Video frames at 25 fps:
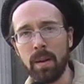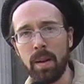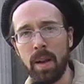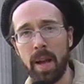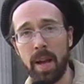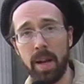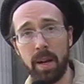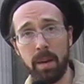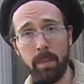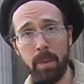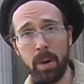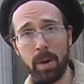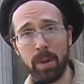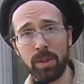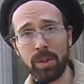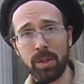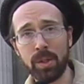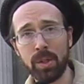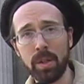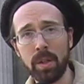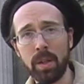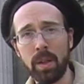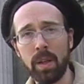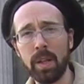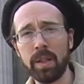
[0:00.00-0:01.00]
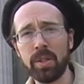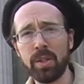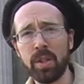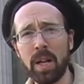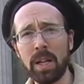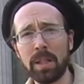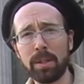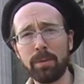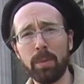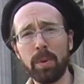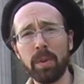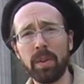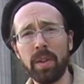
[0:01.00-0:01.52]
Hanna Marsh and
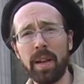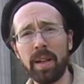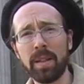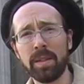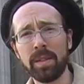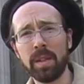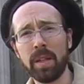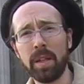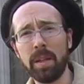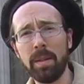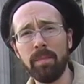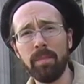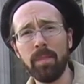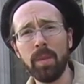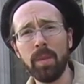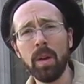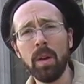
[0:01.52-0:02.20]
Josh Pulaski,